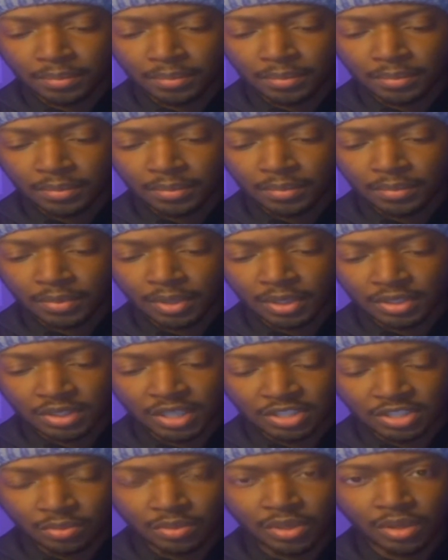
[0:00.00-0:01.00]
Because
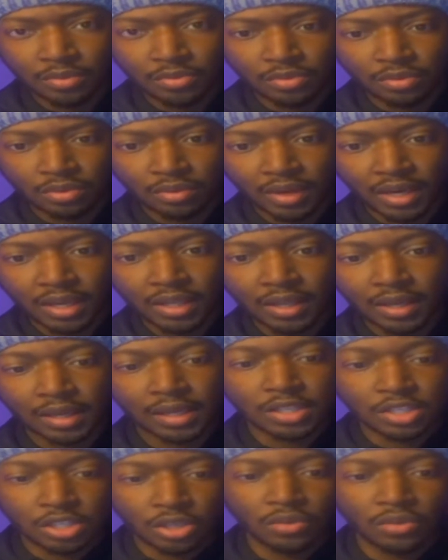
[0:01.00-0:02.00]
that's what they were doing, right? Like it
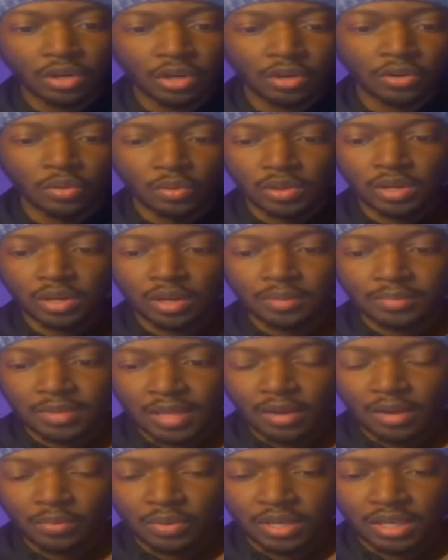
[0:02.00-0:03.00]
showed her going up
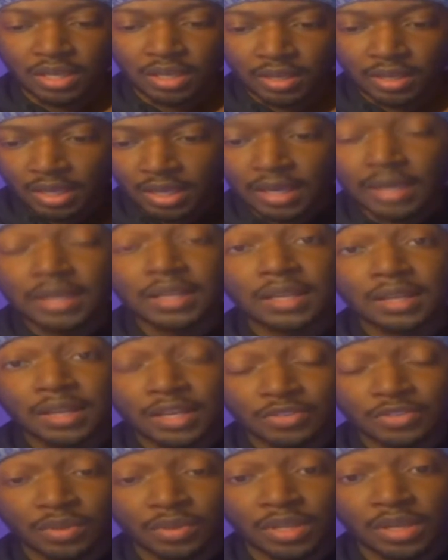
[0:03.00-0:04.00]
that way, and then
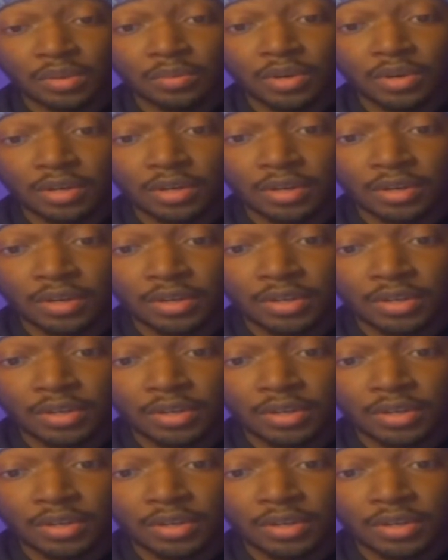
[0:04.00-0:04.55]
that's where they were.